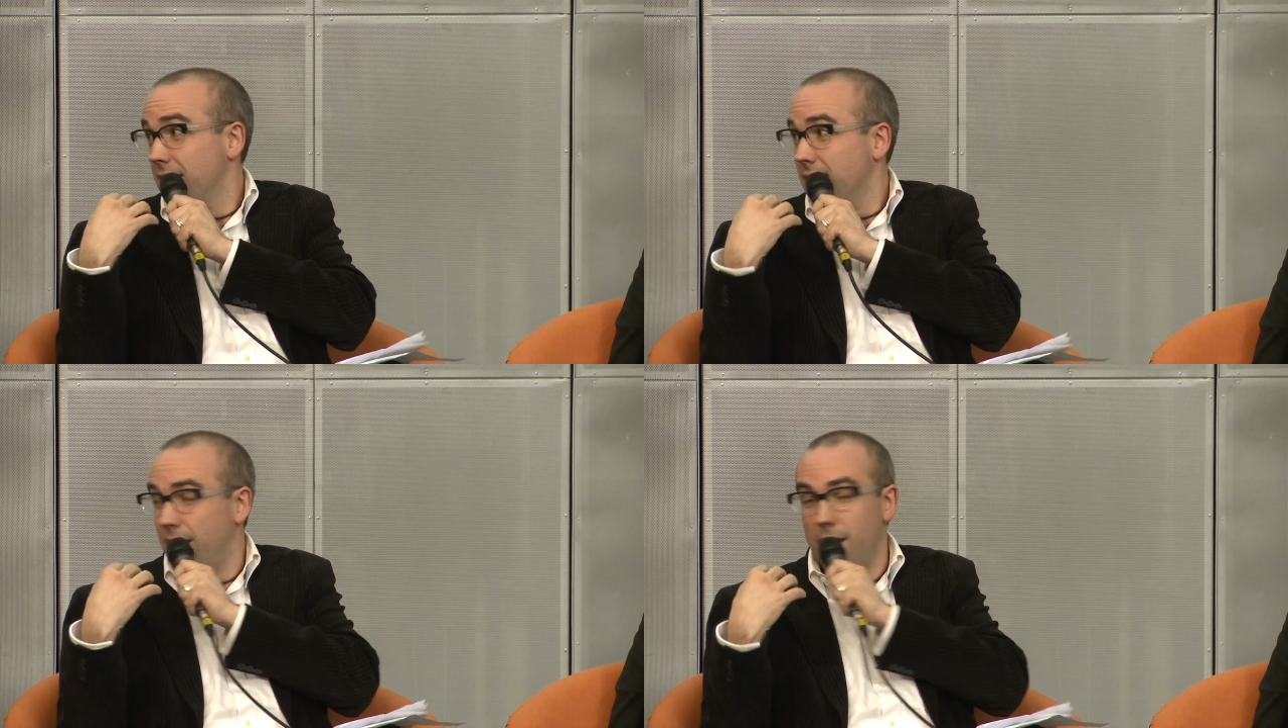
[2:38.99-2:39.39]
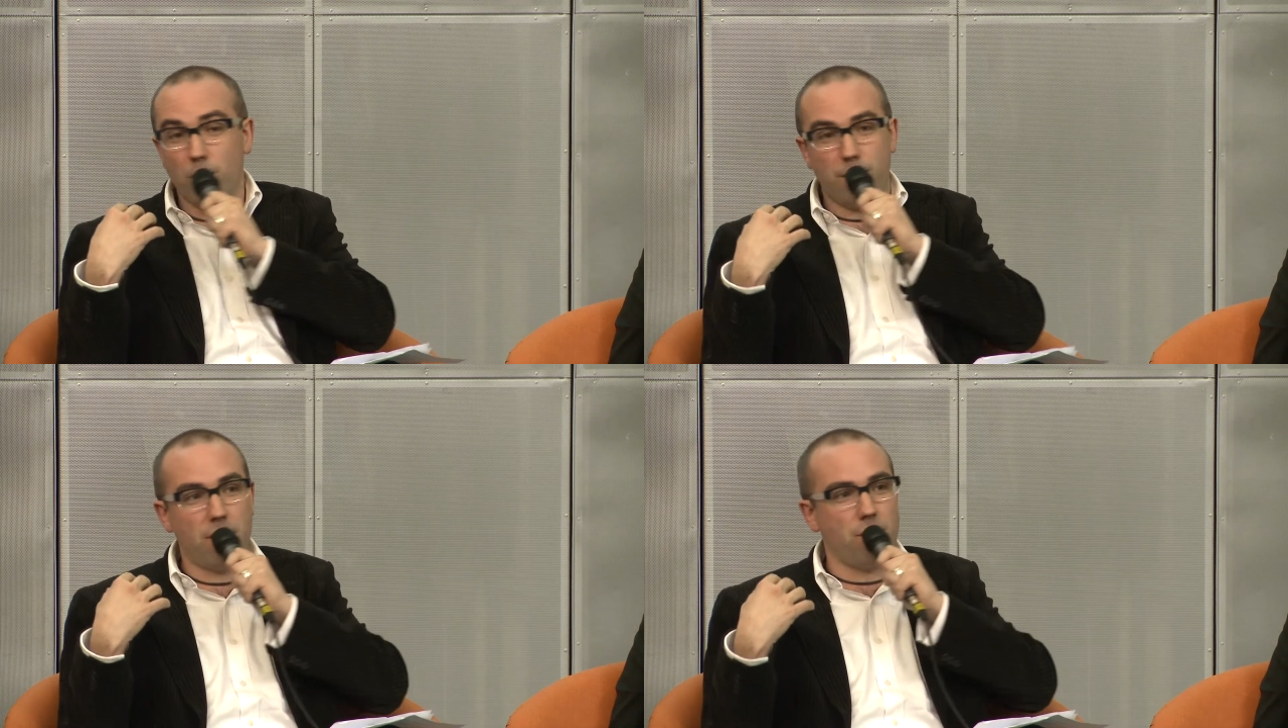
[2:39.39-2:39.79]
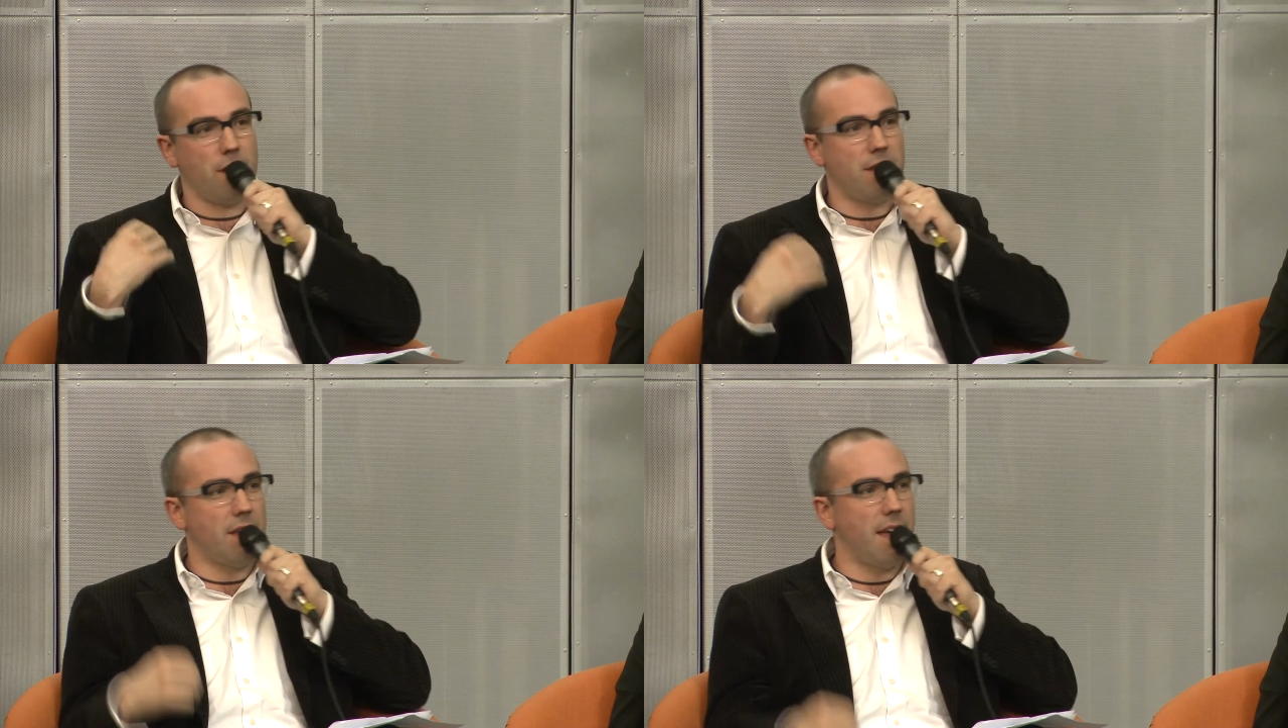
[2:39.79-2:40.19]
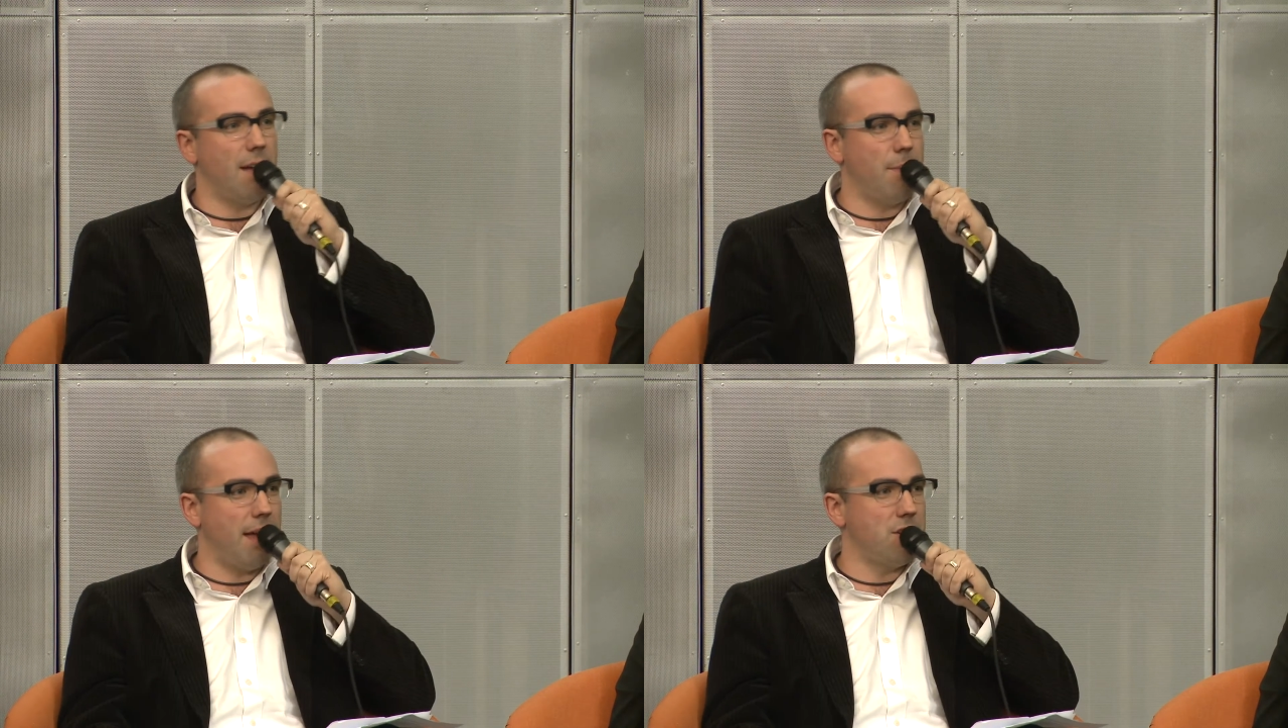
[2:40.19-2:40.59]
legal victory that
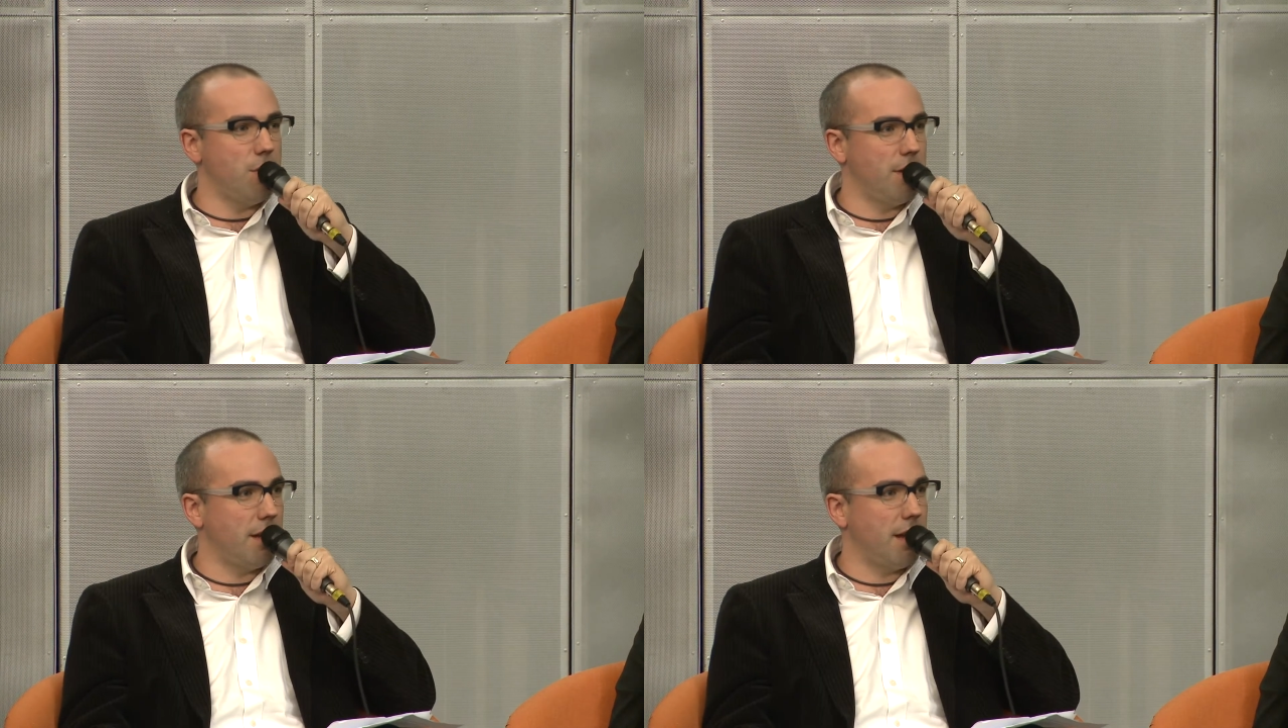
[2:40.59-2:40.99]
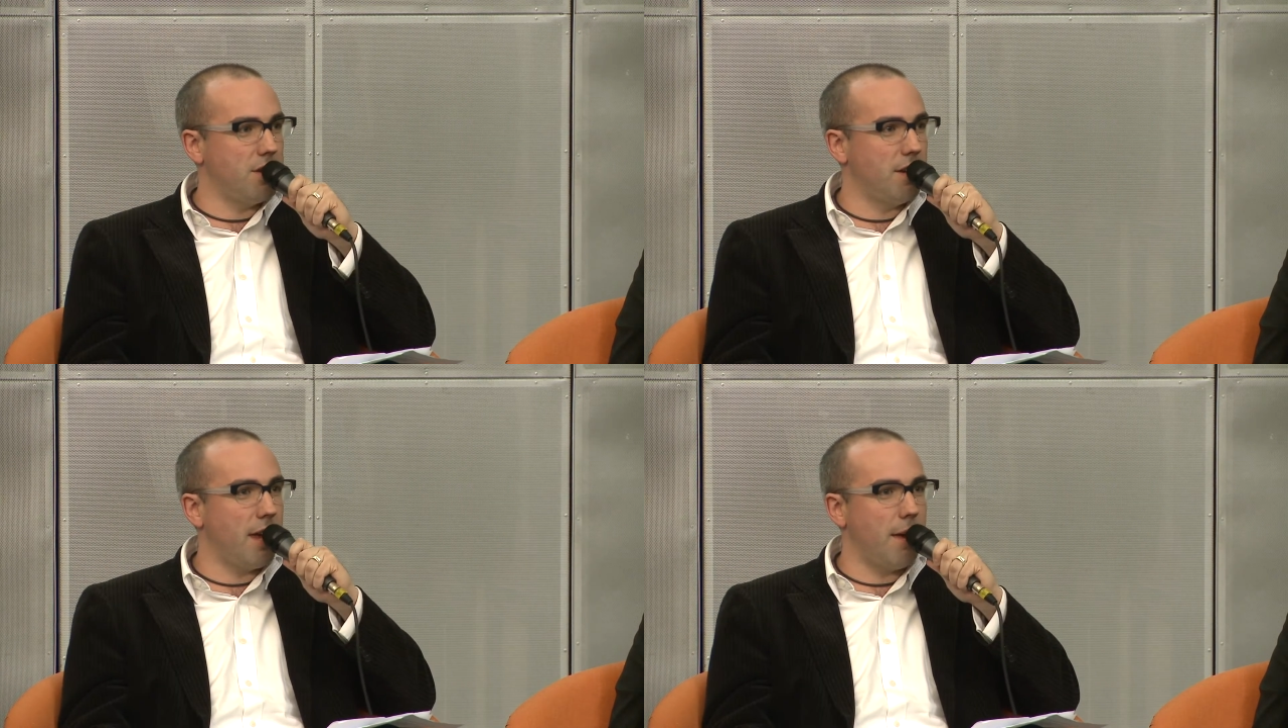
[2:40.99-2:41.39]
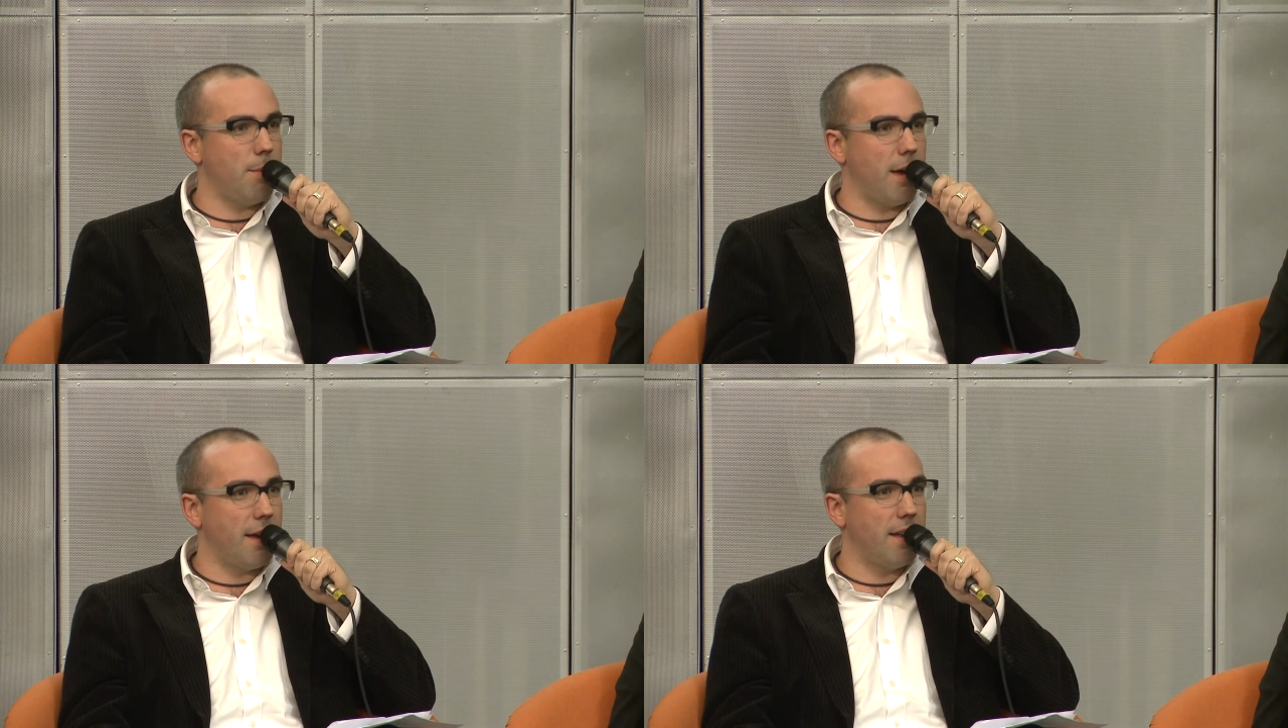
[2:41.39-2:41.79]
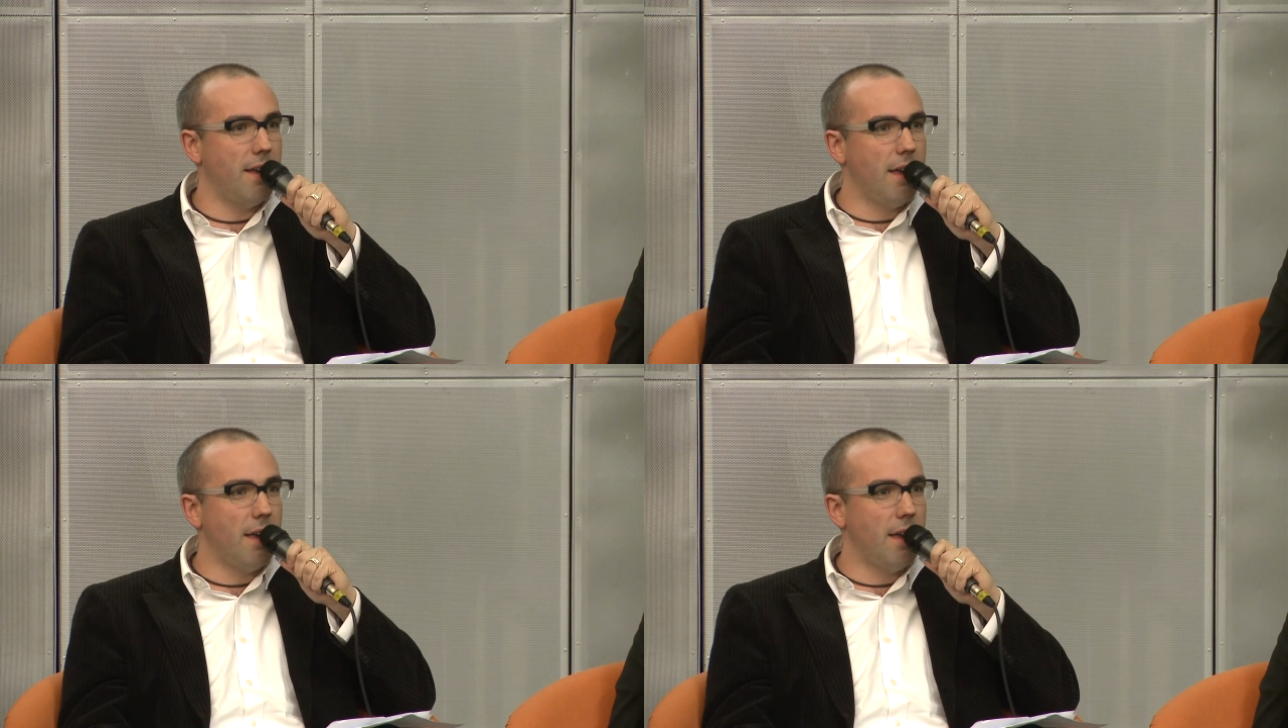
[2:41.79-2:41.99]
GetUp had during the election campaign.